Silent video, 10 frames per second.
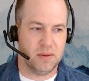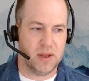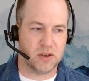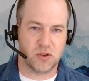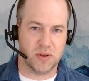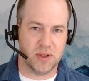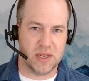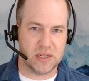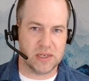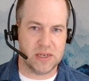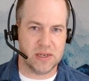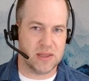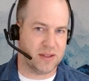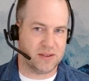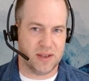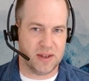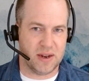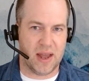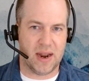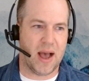external entity, and that's it.
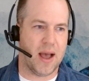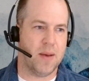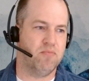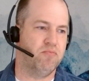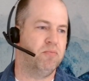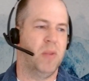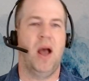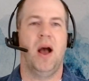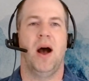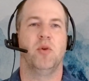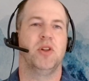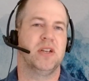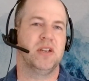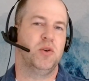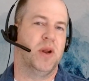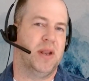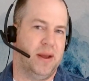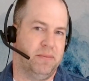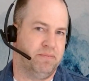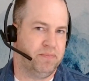And I'm only going to do 1
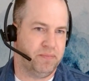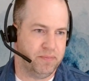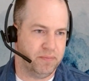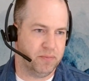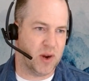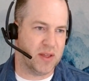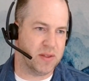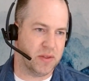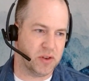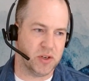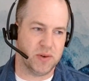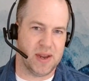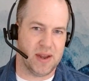day rather than the 2-day